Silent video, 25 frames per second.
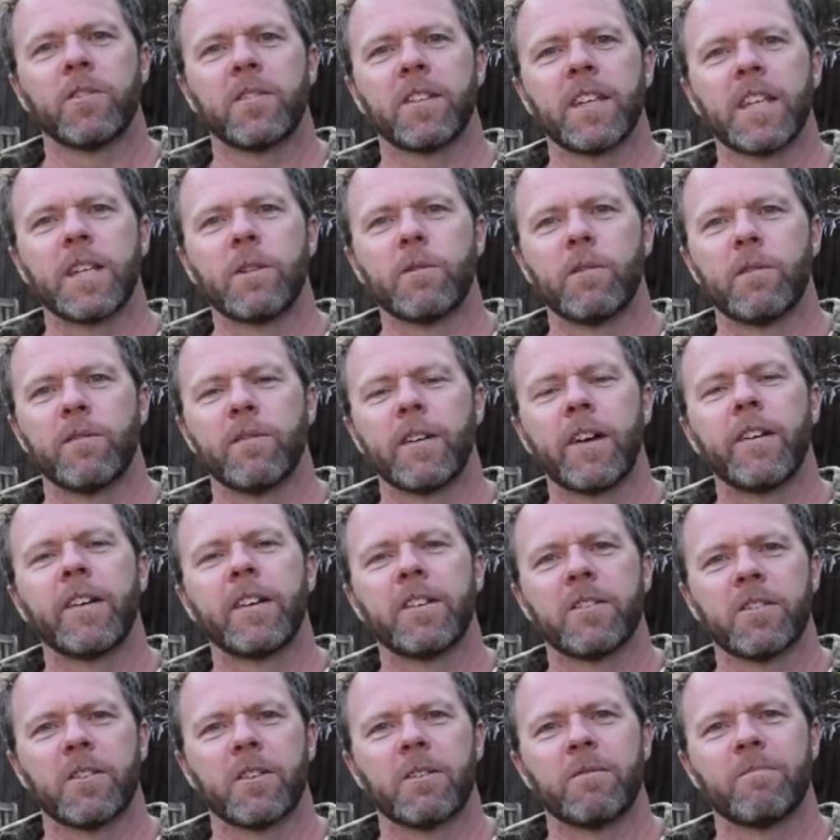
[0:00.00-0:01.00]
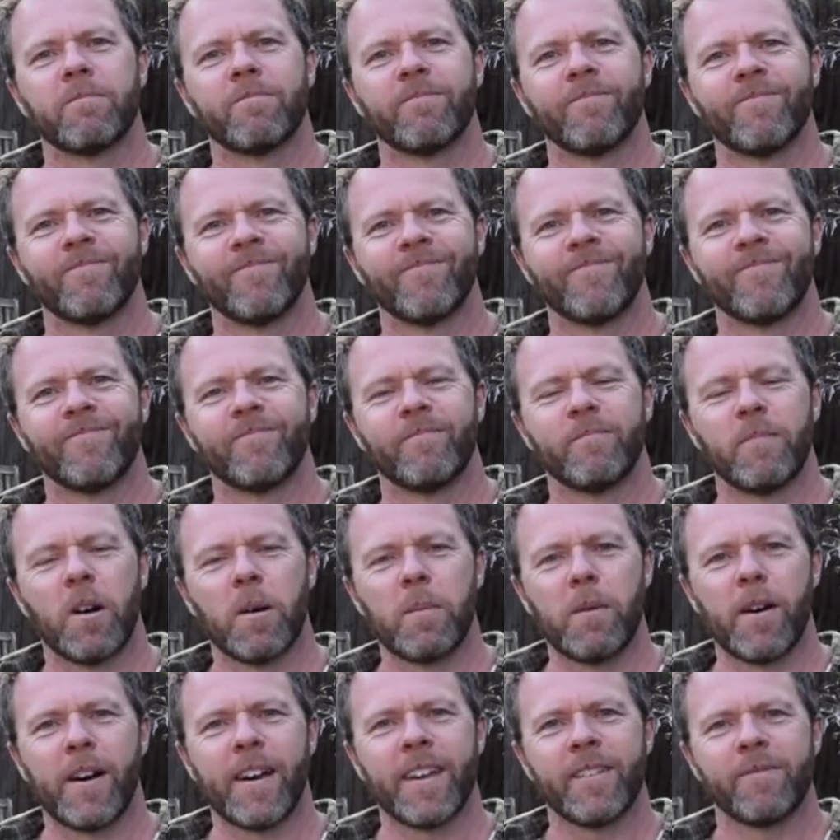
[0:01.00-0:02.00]
seeing you all very soon. Bye
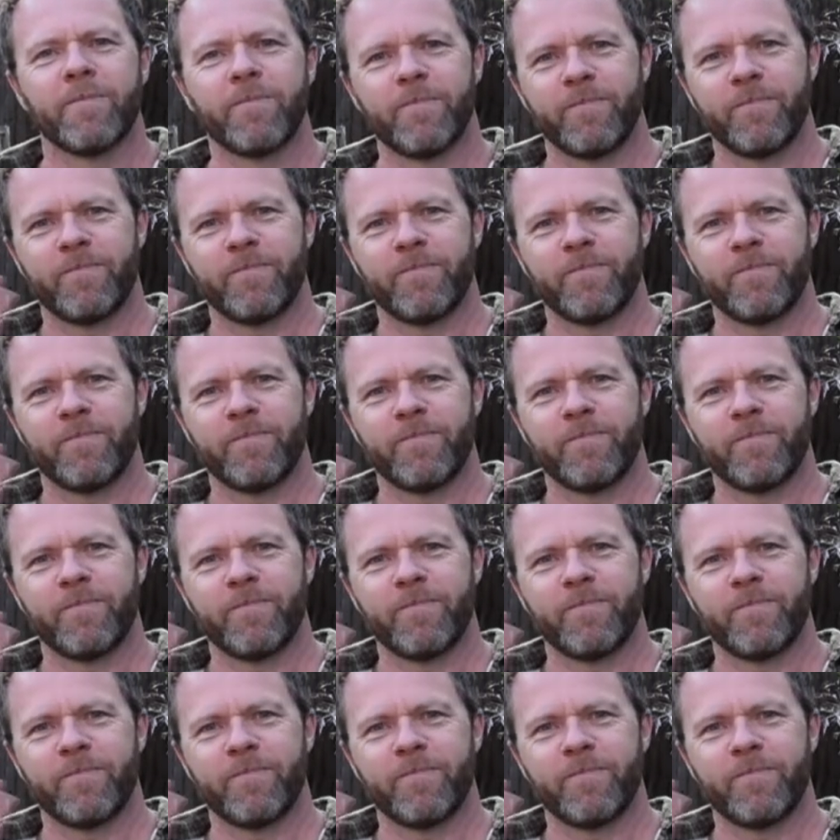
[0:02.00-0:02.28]
bye.